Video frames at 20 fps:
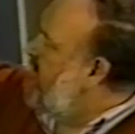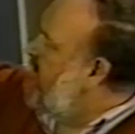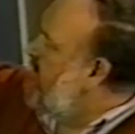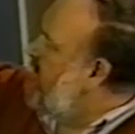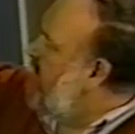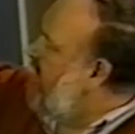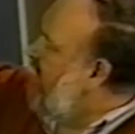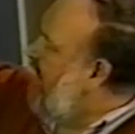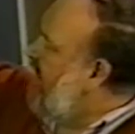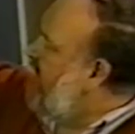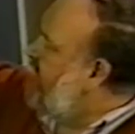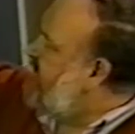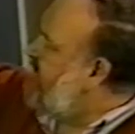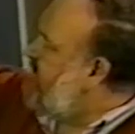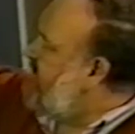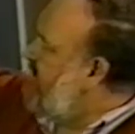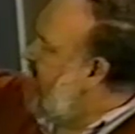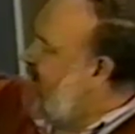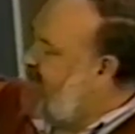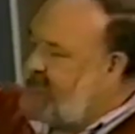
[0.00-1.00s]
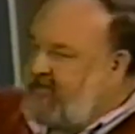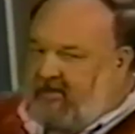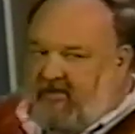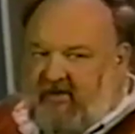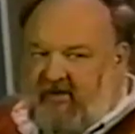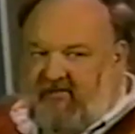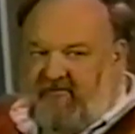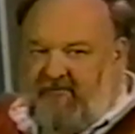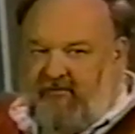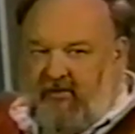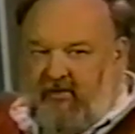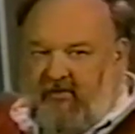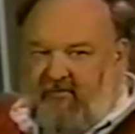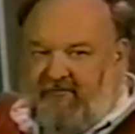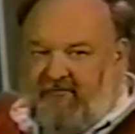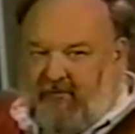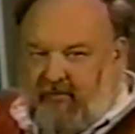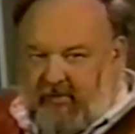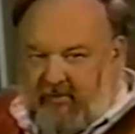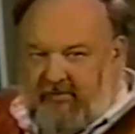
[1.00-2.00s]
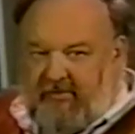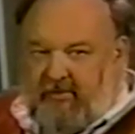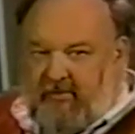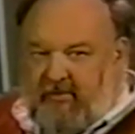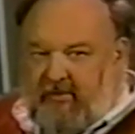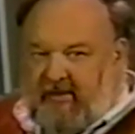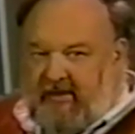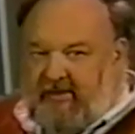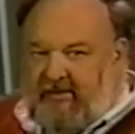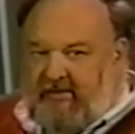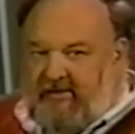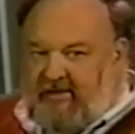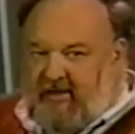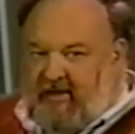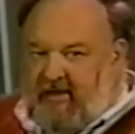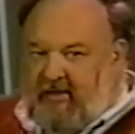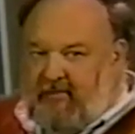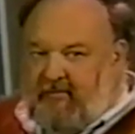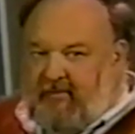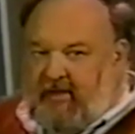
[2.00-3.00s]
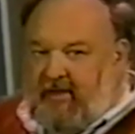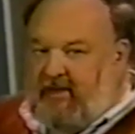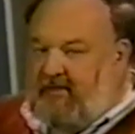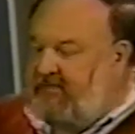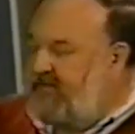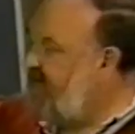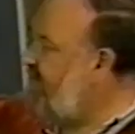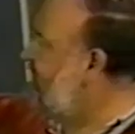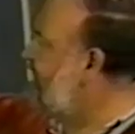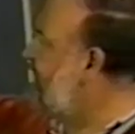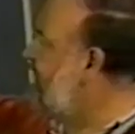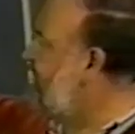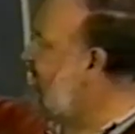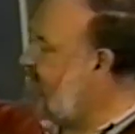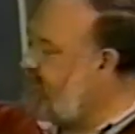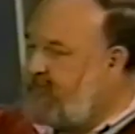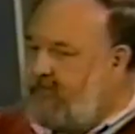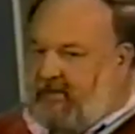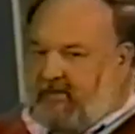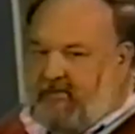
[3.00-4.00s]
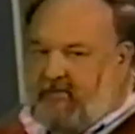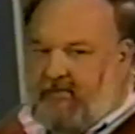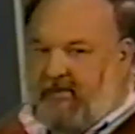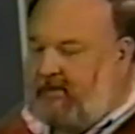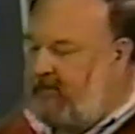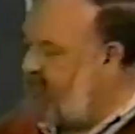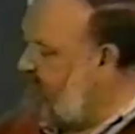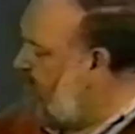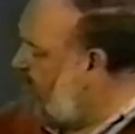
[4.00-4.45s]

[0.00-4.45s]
will have this laminar airfoil for a certain length of time, and then for some reason, we don't know